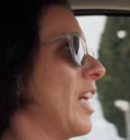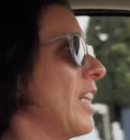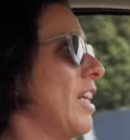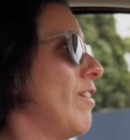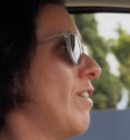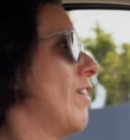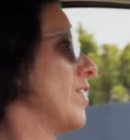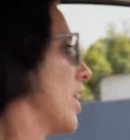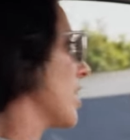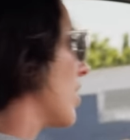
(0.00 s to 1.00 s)
And I love
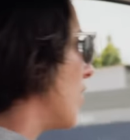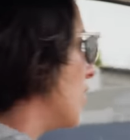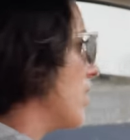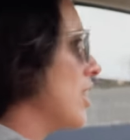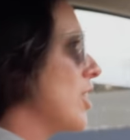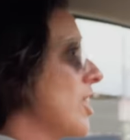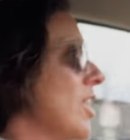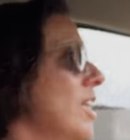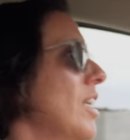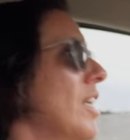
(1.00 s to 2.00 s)
having that
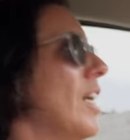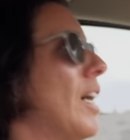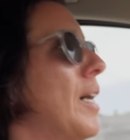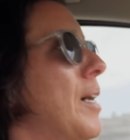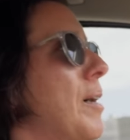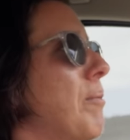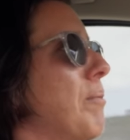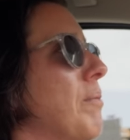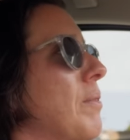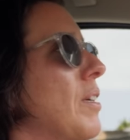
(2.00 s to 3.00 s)
conversation because
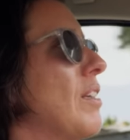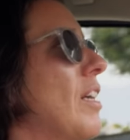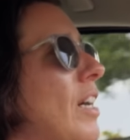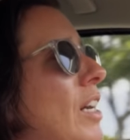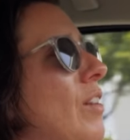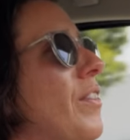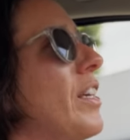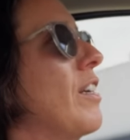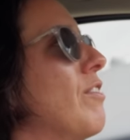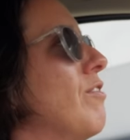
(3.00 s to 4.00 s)
um, I, I, don't
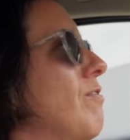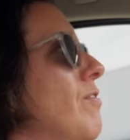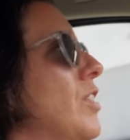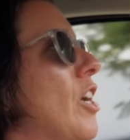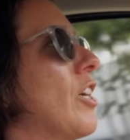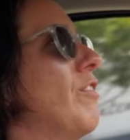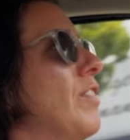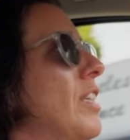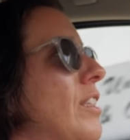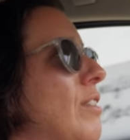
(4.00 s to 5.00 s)
think
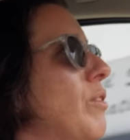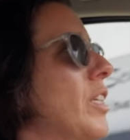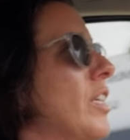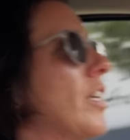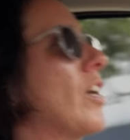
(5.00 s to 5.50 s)
photography is real at